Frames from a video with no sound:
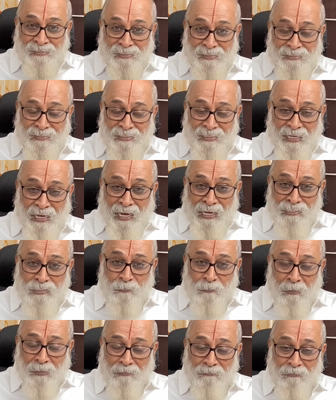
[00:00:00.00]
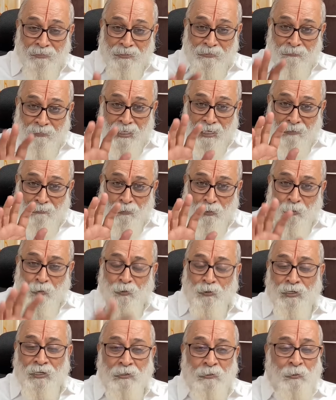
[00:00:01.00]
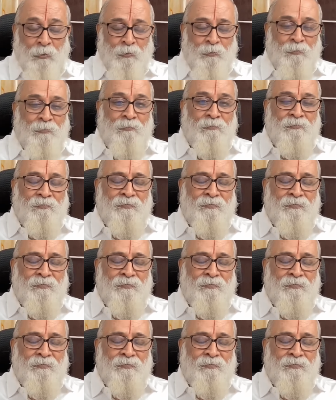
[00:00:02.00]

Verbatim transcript: This is the aspect which we have to look into.